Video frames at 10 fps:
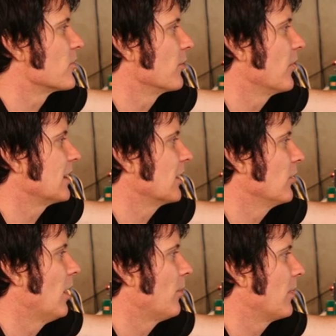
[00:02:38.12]
So if I
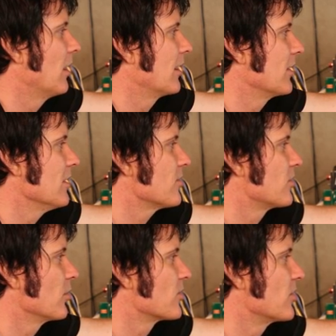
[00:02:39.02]
go up like
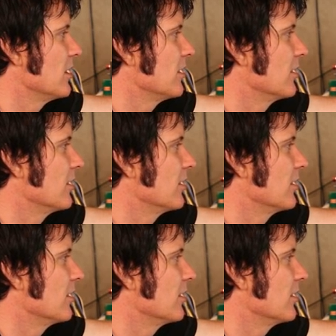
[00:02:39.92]
this, you'll see